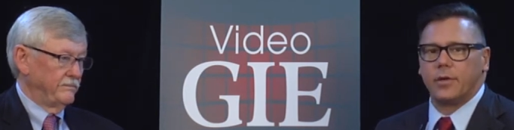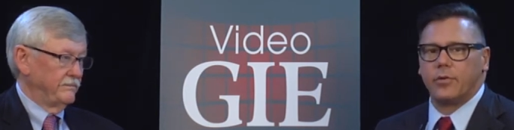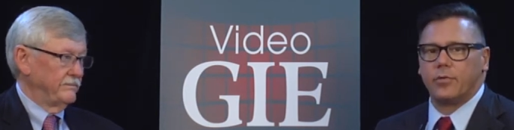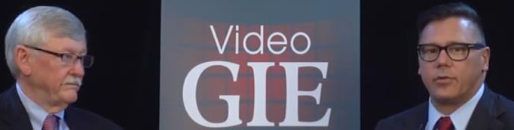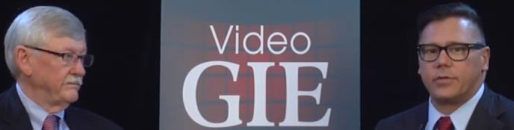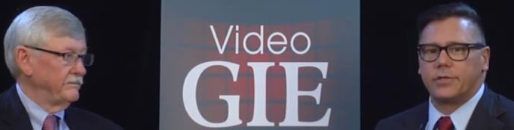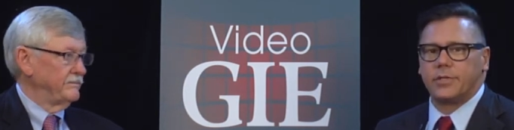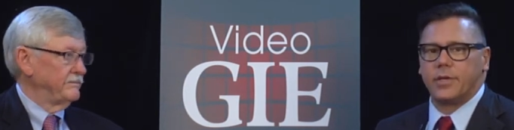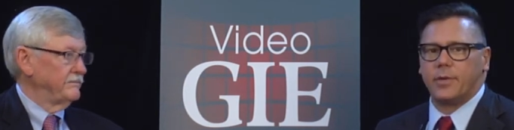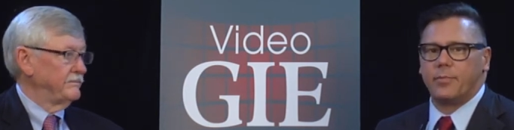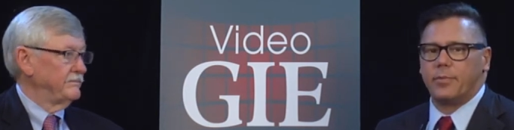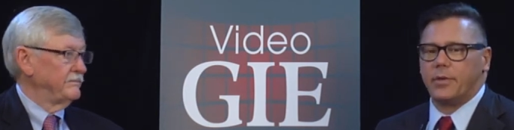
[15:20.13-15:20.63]

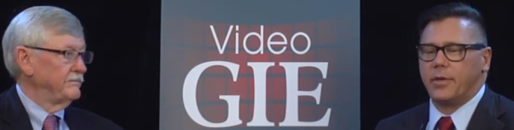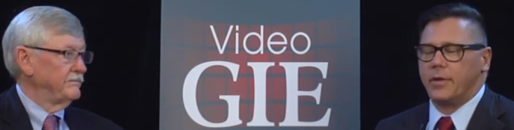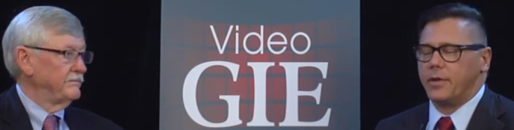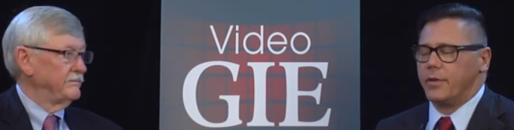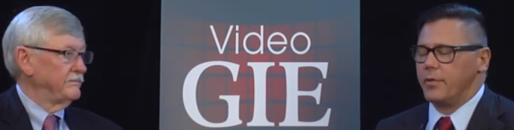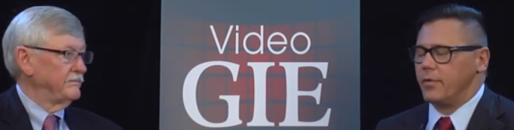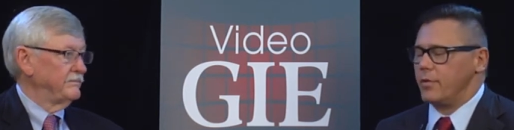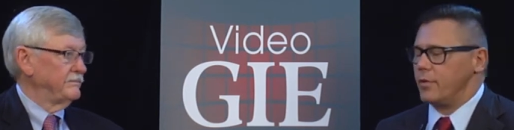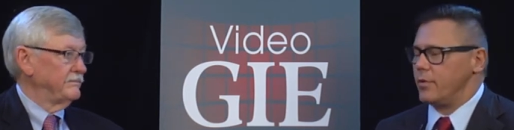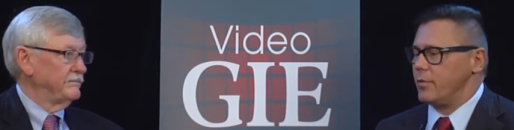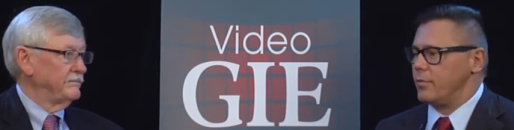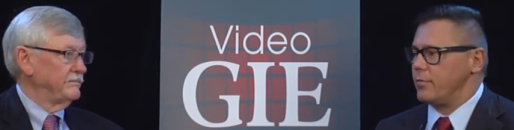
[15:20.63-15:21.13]
Speaker 1: recipient
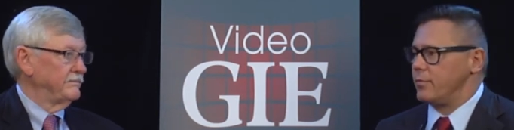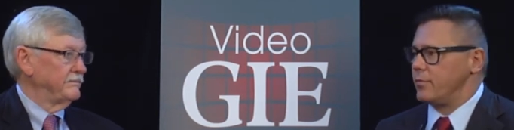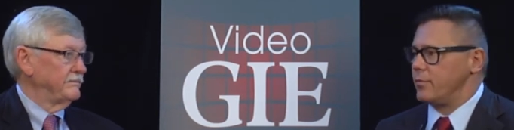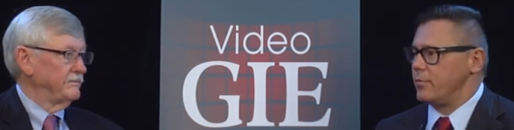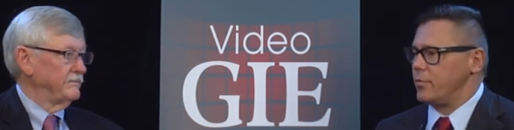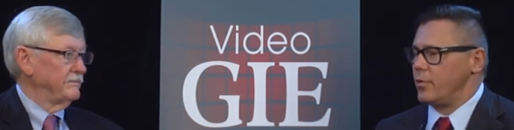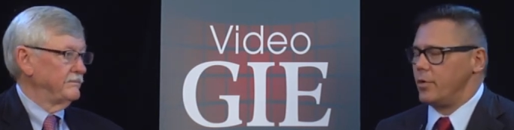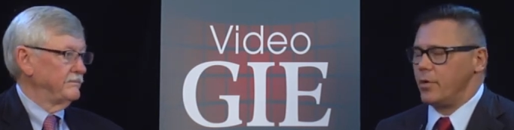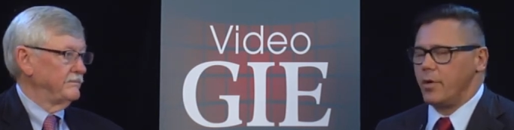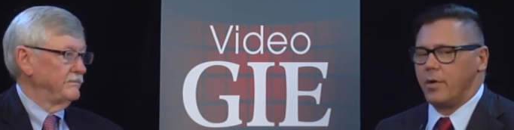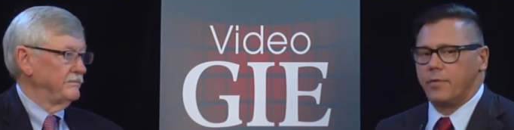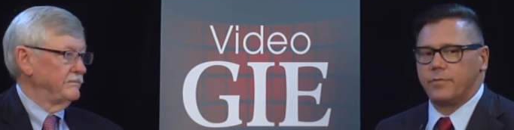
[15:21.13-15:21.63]
of the
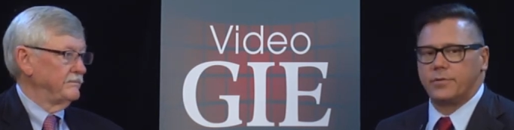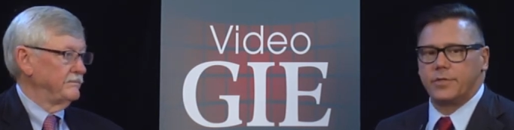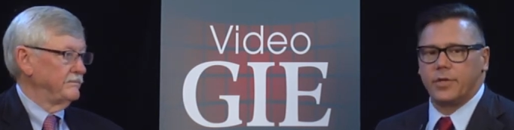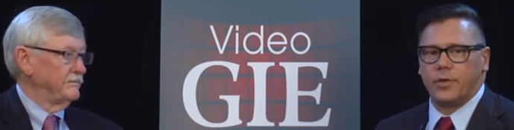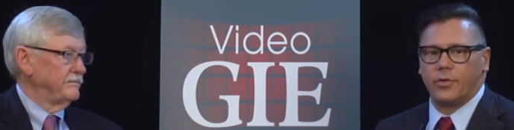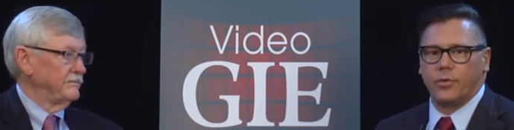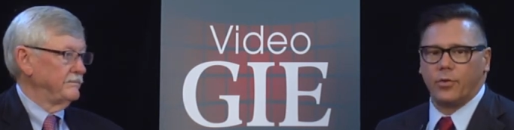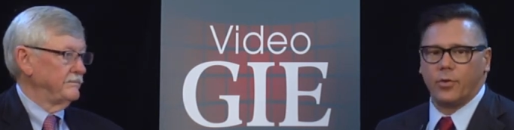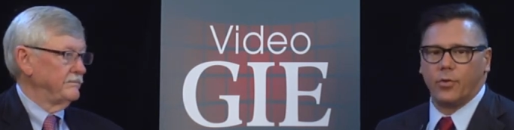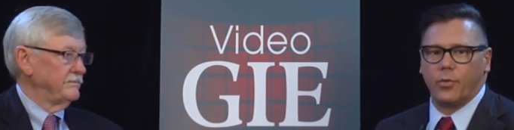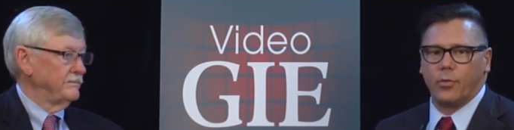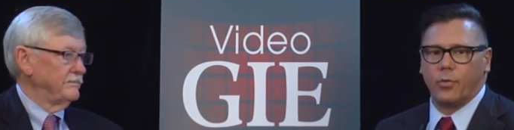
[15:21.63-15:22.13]
Rudolf
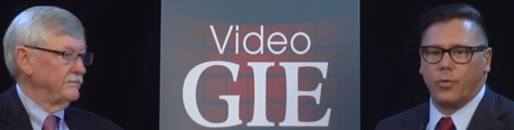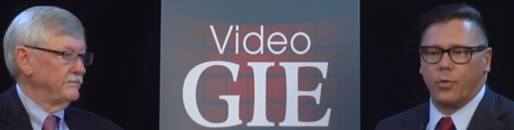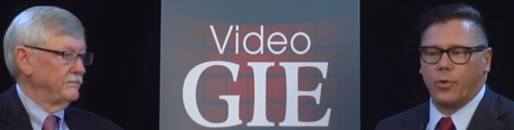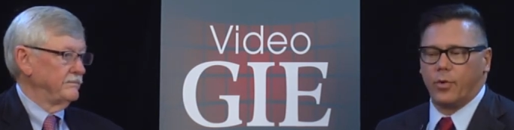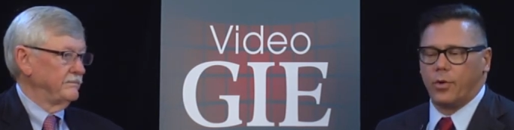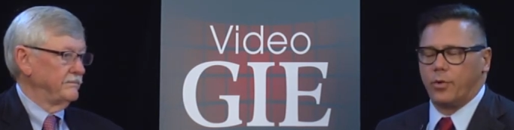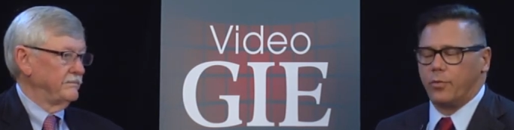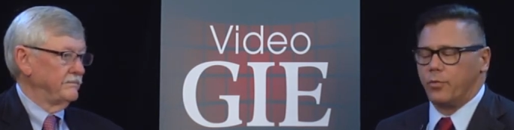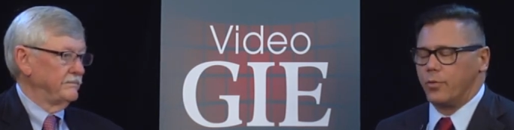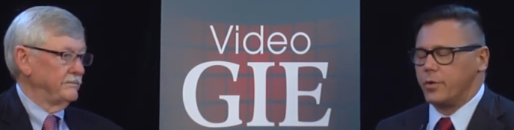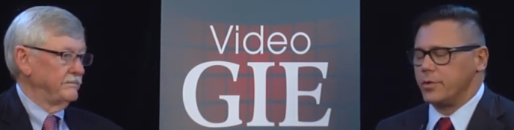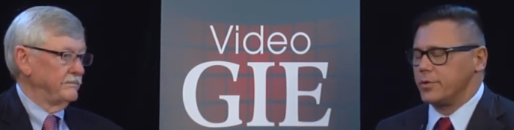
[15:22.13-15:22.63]
Schindler
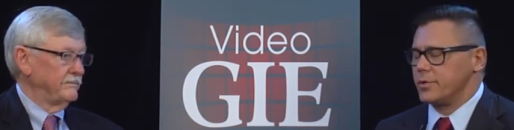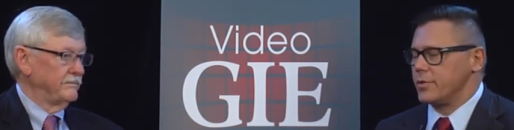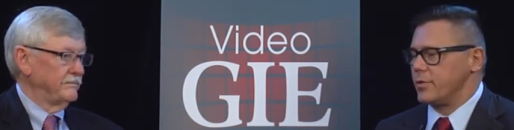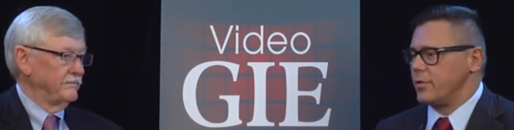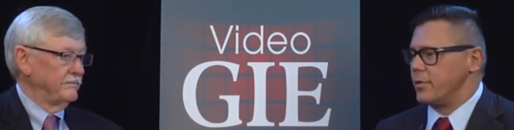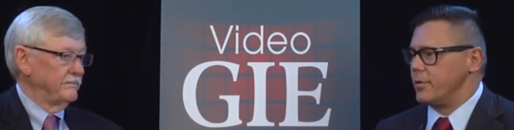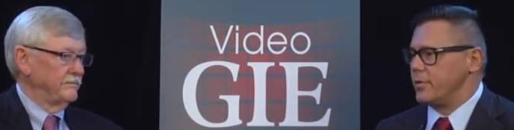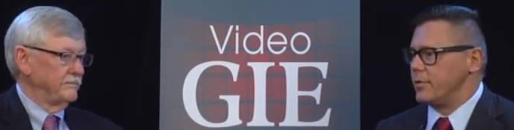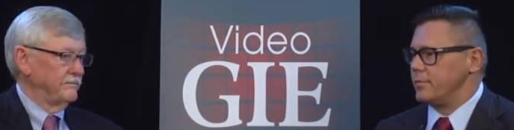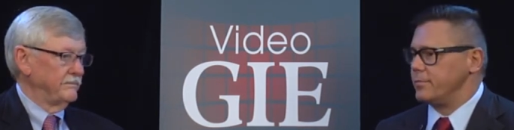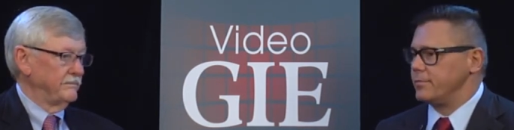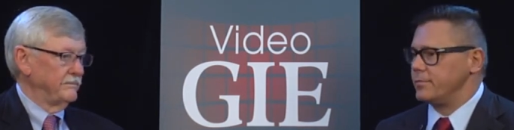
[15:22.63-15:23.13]
Award, which are
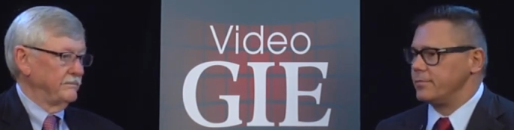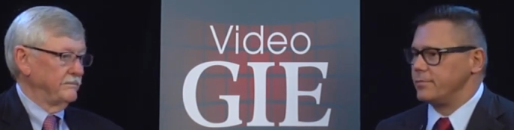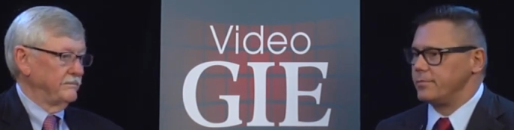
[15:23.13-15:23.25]
the